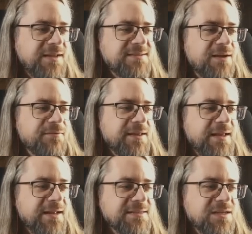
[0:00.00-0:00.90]
Tank's not really
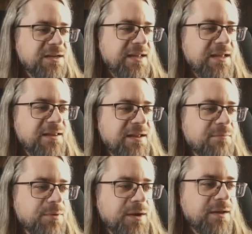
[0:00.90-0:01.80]
getting a ton of
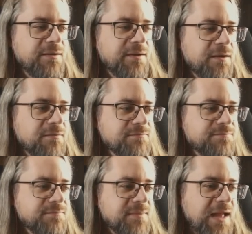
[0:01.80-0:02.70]
healing, but you know,
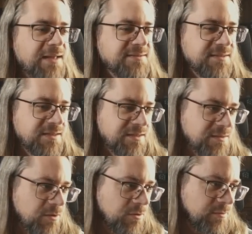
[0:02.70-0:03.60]
that's
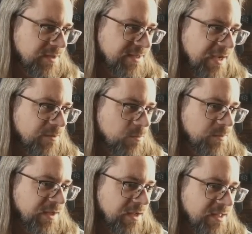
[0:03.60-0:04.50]
oh, he died.
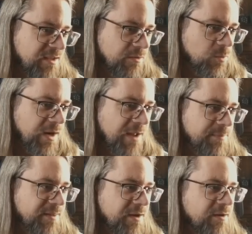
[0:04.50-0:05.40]
He got killed. What
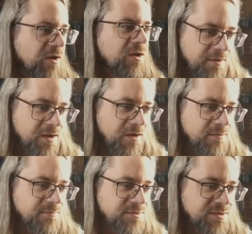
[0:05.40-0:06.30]
happened there? Here it
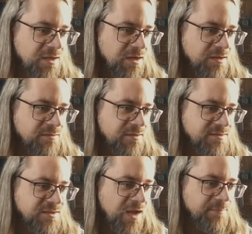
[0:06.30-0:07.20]
comes. The
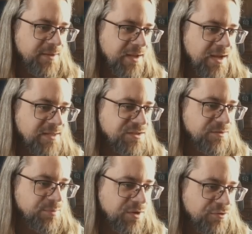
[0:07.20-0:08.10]
stomping guy is
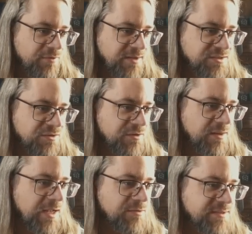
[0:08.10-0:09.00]
gonna put a gray
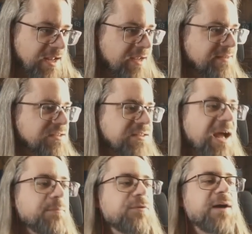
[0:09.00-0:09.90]
circle out. Tank does
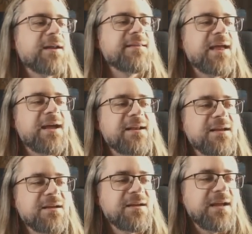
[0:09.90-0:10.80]
not move out of that,
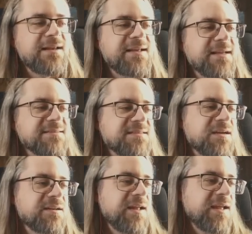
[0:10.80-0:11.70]
and he gets
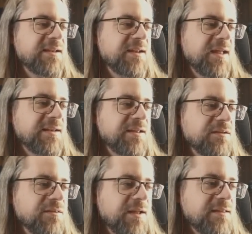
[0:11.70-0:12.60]
stunned and
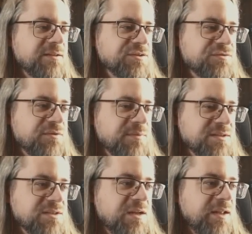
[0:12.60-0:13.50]
killed, likely just from the
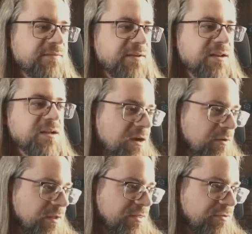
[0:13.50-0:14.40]
stun even.
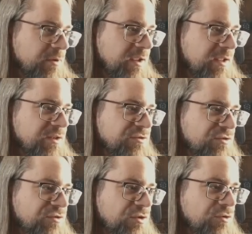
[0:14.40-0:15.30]
Now 3,
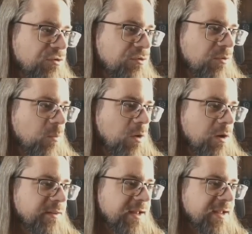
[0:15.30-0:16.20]
2,
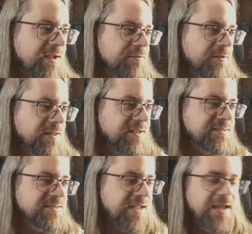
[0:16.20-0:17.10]
1, that guy
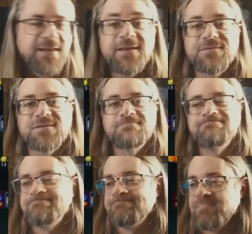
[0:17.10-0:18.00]
releases and leaves.
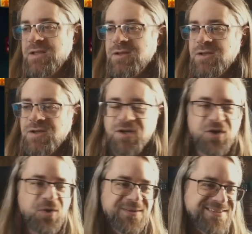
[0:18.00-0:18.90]

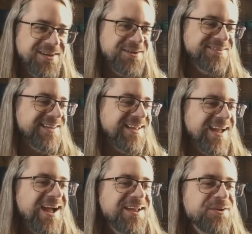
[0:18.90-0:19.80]
Cool. So the
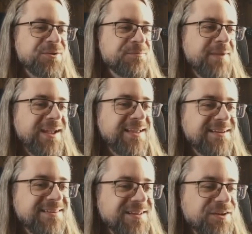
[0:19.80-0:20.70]
guy who
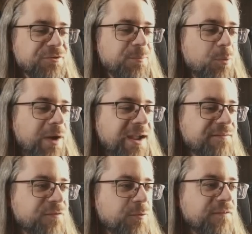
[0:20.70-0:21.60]
made the group
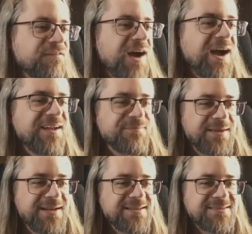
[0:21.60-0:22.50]
wait for 5
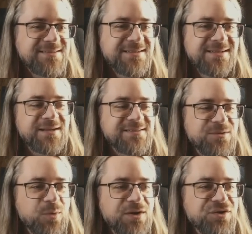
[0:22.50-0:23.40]
minutes because
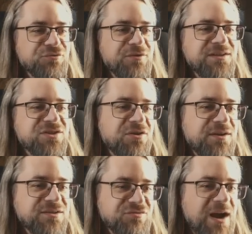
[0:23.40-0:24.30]
he wanted to
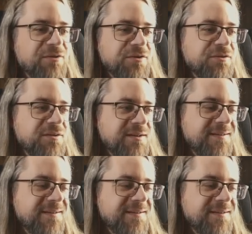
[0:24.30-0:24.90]
restart his router